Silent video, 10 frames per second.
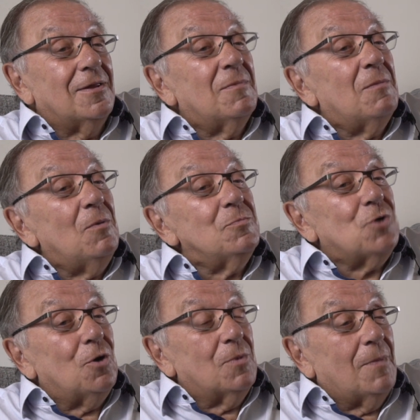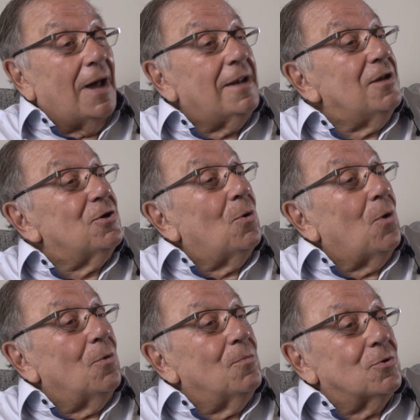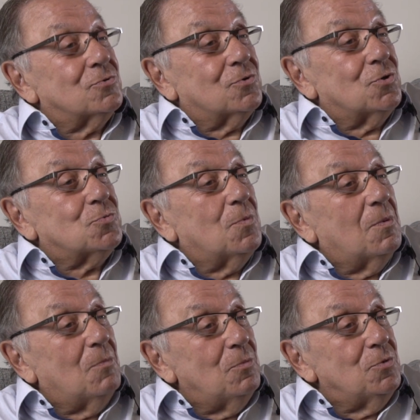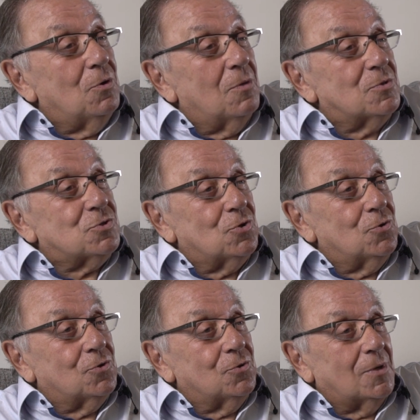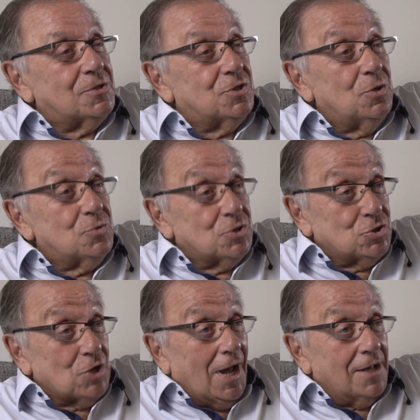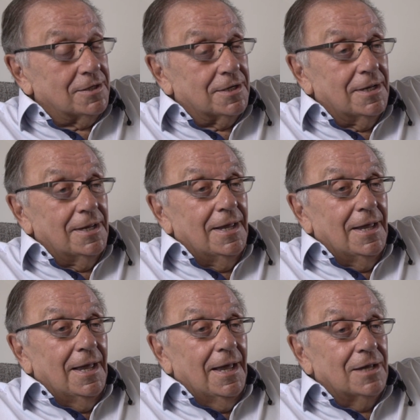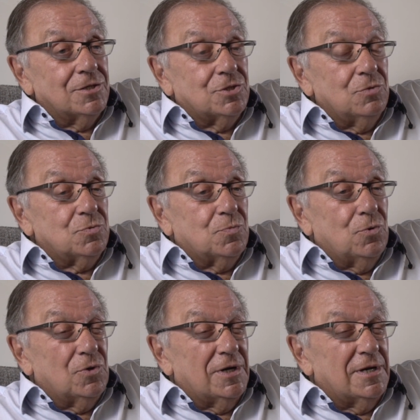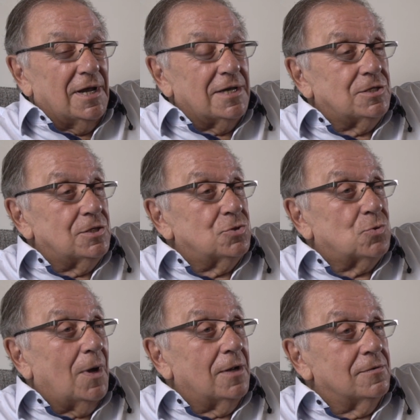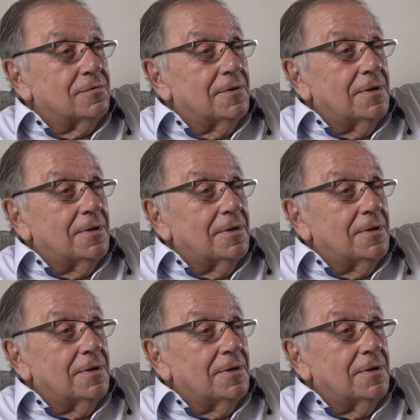My mum told me about it. I didn't know Old Mose, of course, but my mum knew him as an uncle when she was a child. And she was born in 1912.